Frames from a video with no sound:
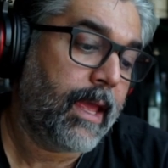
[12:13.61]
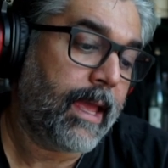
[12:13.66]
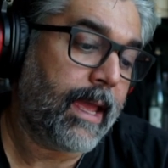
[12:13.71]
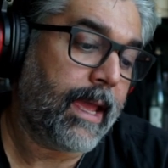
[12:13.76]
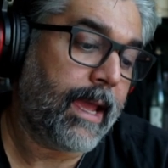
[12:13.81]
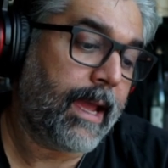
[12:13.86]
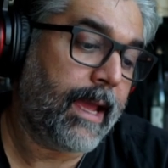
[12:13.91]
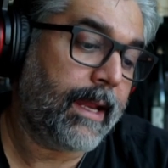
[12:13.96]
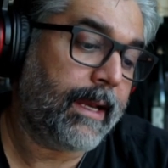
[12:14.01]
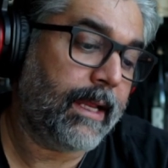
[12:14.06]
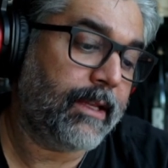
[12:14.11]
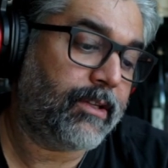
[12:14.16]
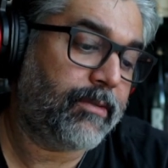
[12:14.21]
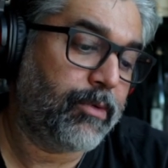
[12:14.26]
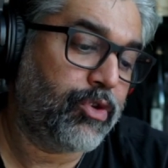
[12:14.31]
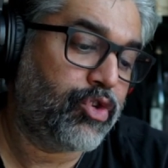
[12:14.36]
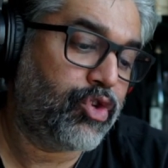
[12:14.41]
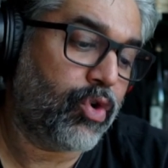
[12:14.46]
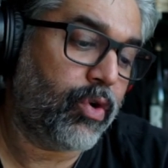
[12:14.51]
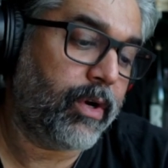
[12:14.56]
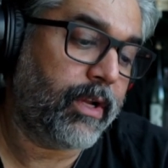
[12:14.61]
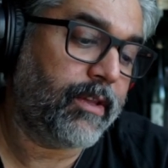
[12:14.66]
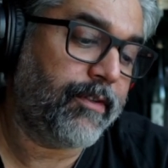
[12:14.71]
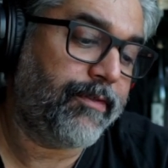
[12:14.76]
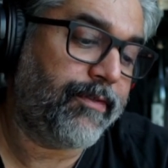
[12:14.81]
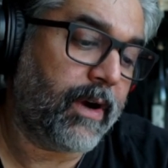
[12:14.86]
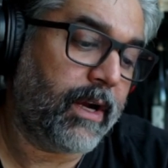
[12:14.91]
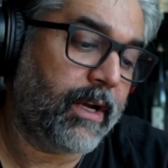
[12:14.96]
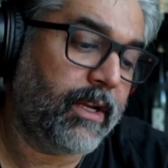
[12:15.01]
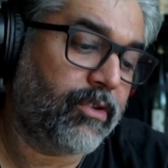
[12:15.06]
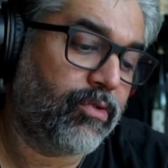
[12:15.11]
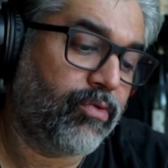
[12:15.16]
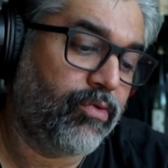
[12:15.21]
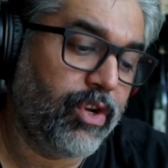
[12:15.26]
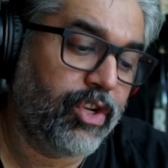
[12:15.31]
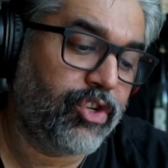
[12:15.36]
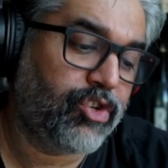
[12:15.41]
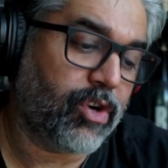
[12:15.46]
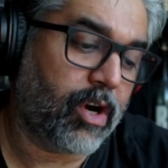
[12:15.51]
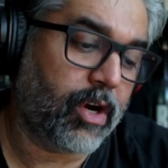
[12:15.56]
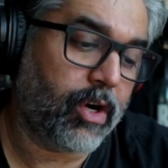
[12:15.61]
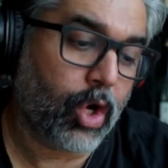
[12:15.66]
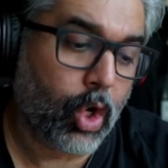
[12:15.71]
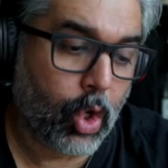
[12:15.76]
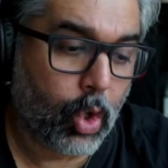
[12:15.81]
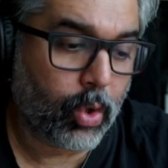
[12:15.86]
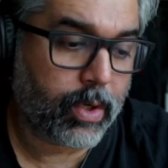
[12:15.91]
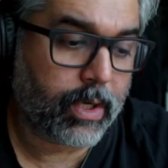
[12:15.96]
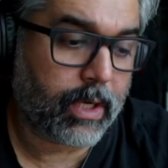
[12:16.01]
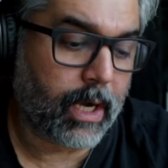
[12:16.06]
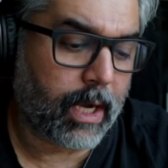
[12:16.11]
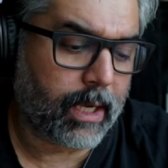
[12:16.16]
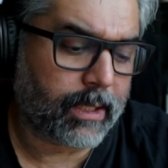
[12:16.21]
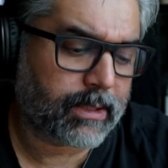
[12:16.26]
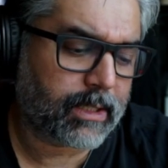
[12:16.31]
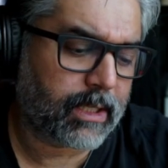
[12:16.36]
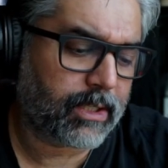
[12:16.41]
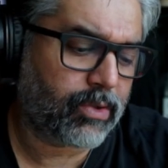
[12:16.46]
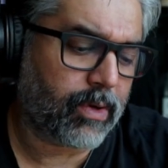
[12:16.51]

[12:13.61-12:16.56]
And it's matured in the finest recharred oak cask.